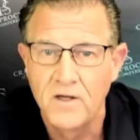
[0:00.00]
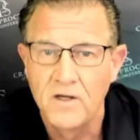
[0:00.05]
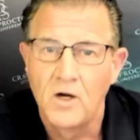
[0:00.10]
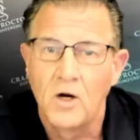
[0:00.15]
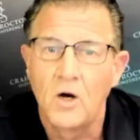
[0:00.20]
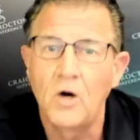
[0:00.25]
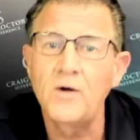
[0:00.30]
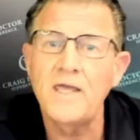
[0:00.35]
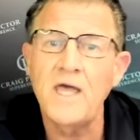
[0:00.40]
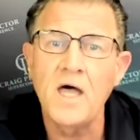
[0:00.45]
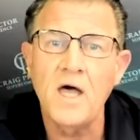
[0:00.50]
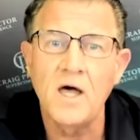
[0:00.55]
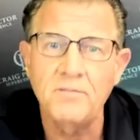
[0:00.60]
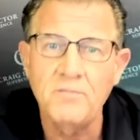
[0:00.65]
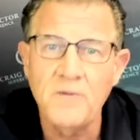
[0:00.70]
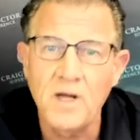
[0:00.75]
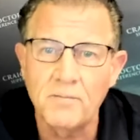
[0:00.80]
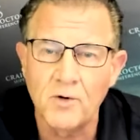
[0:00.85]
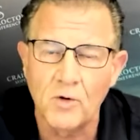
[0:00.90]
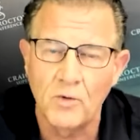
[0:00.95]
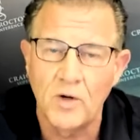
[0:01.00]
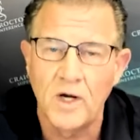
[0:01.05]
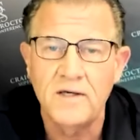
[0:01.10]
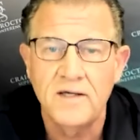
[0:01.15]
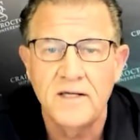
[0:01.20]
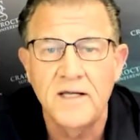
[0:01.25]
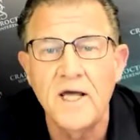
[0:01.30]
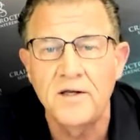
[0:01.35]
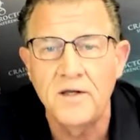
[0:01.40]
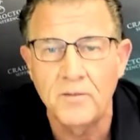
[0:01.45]
Oh, yeah, I'm number one.
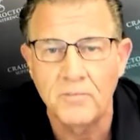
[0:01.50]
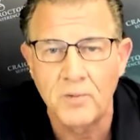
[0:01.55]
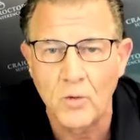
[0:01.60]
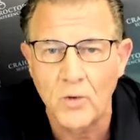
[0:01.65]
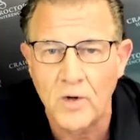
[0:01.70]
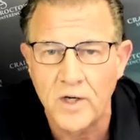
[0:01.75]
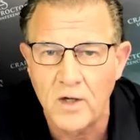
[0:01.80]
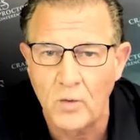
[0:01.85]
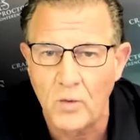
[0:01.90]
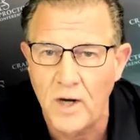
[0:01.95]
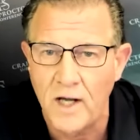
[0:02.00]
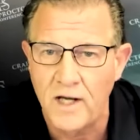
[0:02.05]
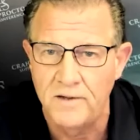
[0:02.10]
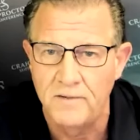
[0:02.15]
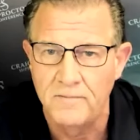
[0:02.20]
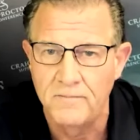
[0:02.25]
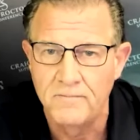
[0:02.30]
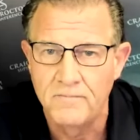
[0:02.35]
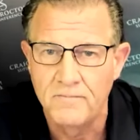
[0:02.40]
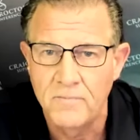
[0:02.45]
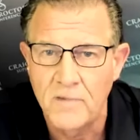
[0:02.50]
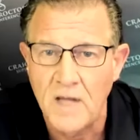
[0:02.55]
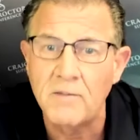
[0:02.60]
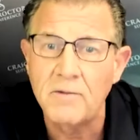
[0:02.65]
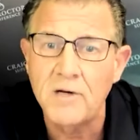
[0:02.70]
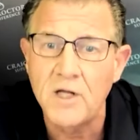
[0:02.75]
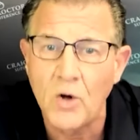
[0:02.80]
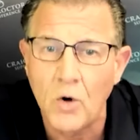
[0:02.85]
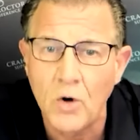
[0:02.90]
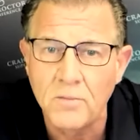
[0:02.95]
Yeah, number one at what? How
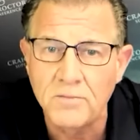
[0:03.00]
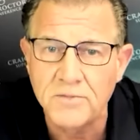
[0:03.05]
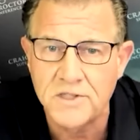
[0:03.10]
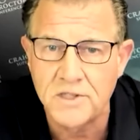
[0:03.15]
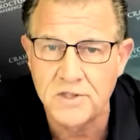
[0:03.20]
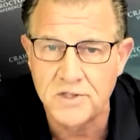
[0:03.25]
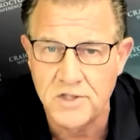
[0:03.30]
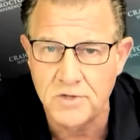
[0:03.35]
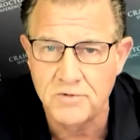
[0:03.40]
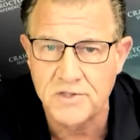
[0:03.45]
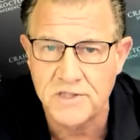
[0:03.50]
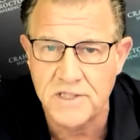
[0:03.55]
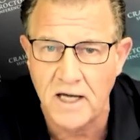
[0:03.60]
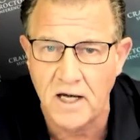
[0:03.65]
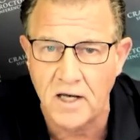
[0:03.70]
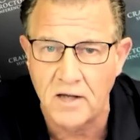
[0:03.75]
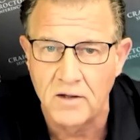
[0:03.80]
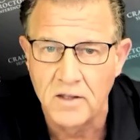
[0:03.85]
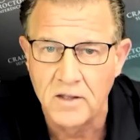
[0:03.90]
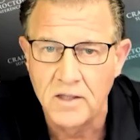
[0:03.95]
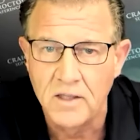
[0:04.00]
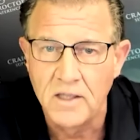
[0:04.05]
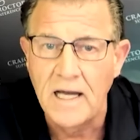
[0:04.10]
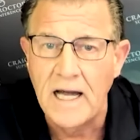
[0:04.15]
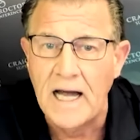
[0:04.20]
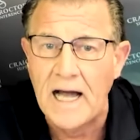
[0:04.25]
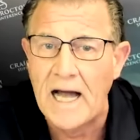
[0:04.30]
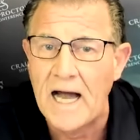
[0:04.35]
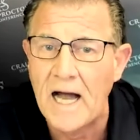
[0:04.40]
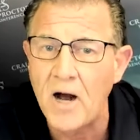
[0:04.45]
many homes did you sell?
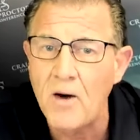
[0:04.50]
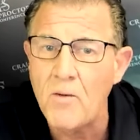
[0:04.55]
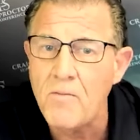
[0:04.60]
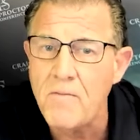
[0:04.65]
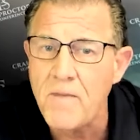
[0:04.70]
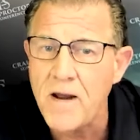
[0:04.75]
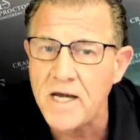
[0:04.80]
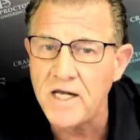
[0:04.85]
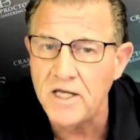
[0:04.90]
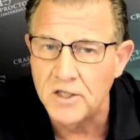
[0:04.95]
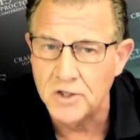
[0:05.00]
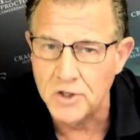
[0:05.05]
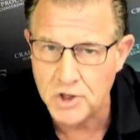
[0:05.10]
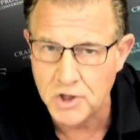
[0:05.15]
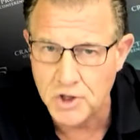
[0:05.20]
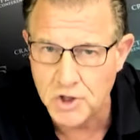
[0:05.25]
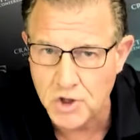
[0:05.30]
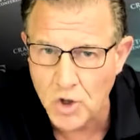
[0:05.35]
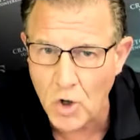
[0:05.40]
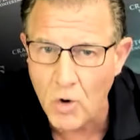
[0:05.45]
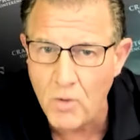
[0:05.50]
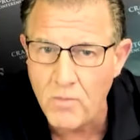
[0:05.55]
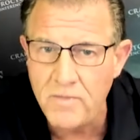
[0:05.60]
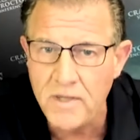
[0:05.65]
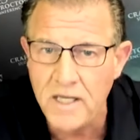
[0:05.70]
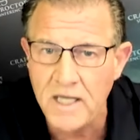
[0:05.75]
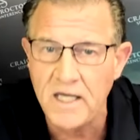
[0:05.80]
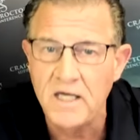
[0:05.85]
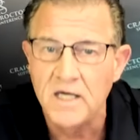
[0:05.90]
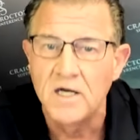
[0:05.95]
How many? Show
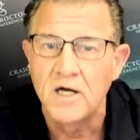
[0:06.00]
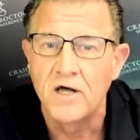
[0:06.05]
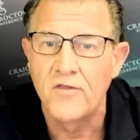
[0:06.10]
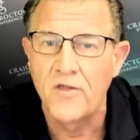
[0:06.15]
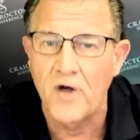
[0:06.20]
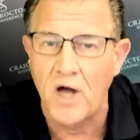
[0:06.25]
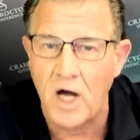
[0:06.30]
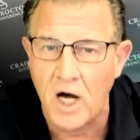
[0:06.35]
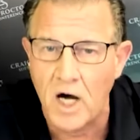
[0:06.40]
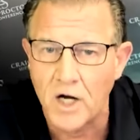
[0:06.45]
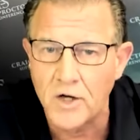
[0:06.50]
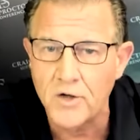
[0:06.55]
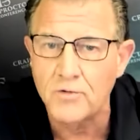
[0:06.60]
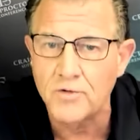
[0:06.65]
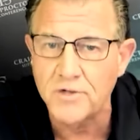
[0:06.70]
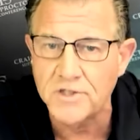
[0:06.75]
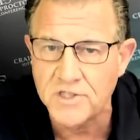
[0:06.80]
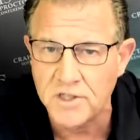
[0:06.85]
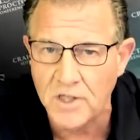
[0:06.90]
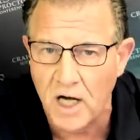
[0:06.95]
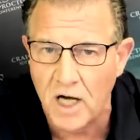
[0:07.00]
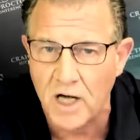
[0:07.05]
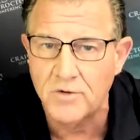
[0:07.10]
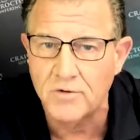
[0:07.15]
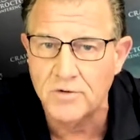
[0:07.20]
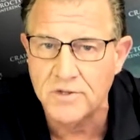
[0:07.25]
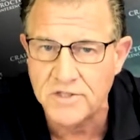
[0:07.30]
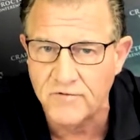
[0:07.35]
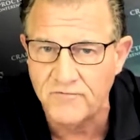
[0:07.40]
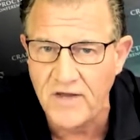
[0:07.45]
me the hundreds and
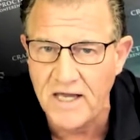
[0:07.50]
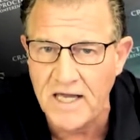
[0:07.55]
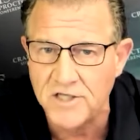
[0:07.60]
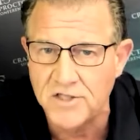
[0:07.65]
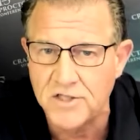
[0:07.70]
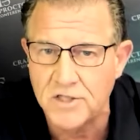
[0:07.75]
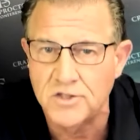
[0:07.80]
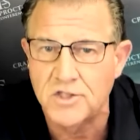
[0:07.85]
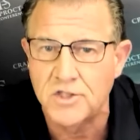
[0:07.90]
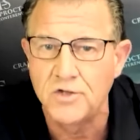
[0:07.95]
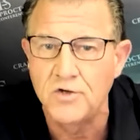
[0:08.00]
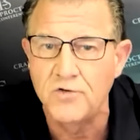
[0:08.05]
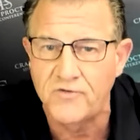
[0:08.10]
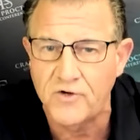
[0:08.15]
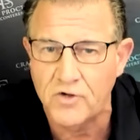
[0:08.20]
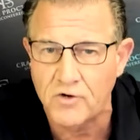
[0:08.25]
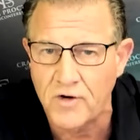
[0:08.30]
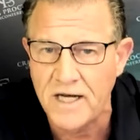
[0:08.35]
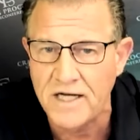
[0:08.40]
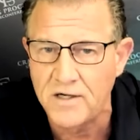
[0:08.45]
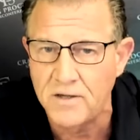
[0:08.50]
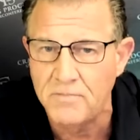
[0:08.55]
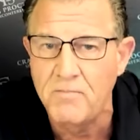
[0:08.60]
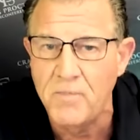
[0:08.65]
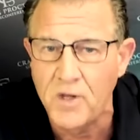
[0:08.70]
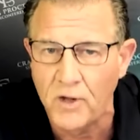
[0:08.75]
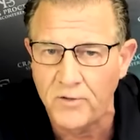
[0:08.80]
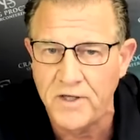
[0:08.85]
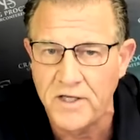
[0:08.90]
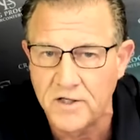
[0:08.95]
hundreds of agents you've created
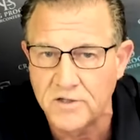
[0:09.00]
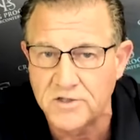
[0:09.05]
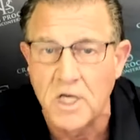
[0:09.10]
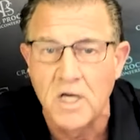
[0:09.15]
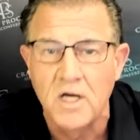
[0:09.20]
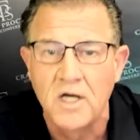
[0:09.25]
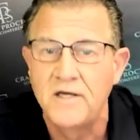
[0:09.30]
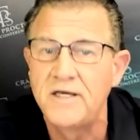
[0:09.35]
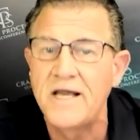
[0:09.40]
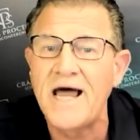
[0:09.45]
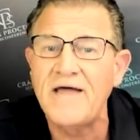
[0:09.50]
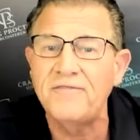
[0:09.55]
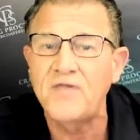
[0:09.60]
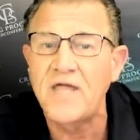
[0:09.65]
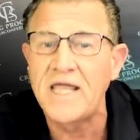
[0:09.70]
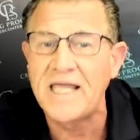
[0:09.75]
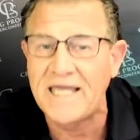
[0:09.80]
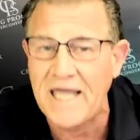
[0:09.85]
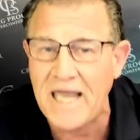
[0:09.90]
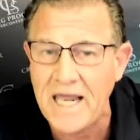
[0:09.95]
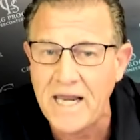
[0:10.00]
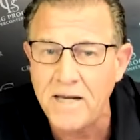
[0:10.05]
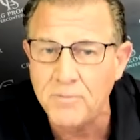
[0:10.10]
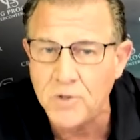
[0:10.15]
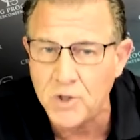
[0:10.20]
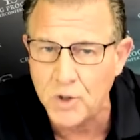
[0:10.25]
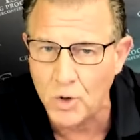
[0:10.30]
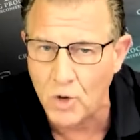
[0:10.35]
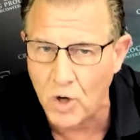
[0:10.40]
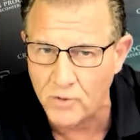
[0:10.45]
millionaires. Not they came to
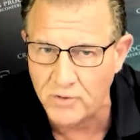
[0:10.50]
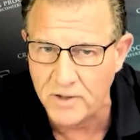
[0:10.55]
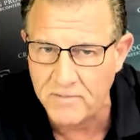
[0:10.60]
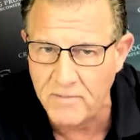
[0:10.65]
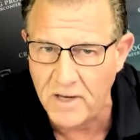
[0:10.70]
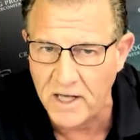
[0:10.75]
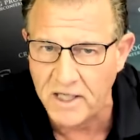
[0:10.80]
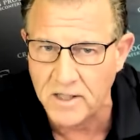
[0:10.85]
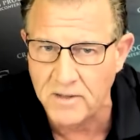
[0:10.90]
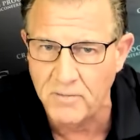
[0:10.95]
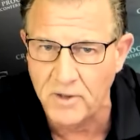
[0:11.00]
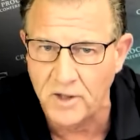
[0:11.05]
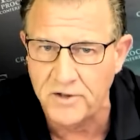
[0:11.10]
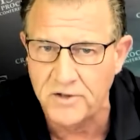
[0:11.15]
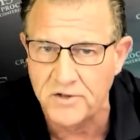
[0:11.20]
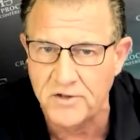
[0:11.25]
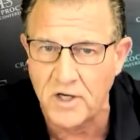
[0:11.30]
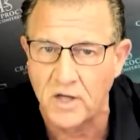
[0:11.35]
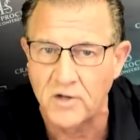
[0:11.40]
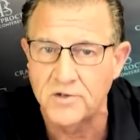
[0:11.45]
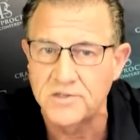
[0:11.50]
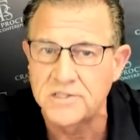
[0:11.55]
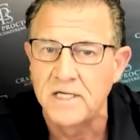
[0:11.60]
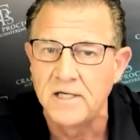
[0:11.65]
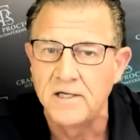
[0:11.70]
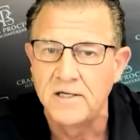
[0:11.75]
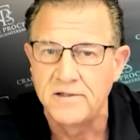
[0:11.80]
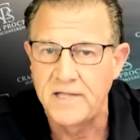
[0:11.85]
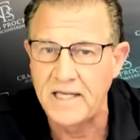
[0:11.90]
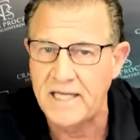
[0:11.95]
you already making a million dollars.
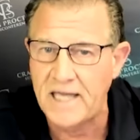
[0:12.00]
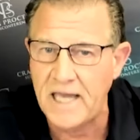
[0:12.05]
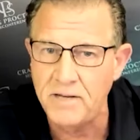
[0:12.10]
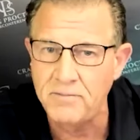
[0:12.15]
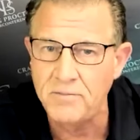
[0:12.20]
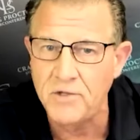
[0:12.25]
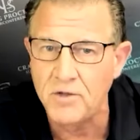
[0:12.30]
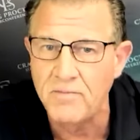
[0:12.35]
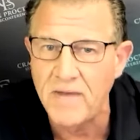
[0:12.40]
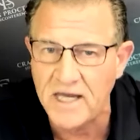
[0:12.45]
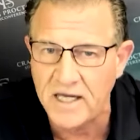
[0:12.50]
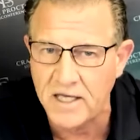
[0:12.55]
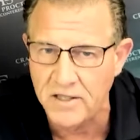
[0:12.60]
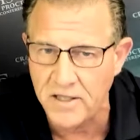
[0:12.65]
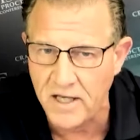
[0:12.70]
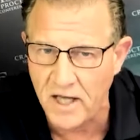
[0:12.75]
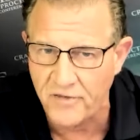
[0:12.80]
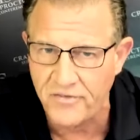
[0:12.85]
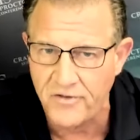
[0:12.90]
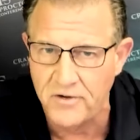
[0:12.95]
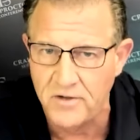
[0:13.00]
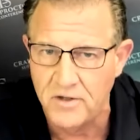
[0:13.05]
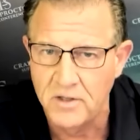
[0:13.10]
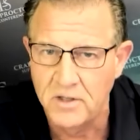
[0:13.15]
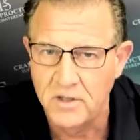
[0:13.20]
They came to you making nothing.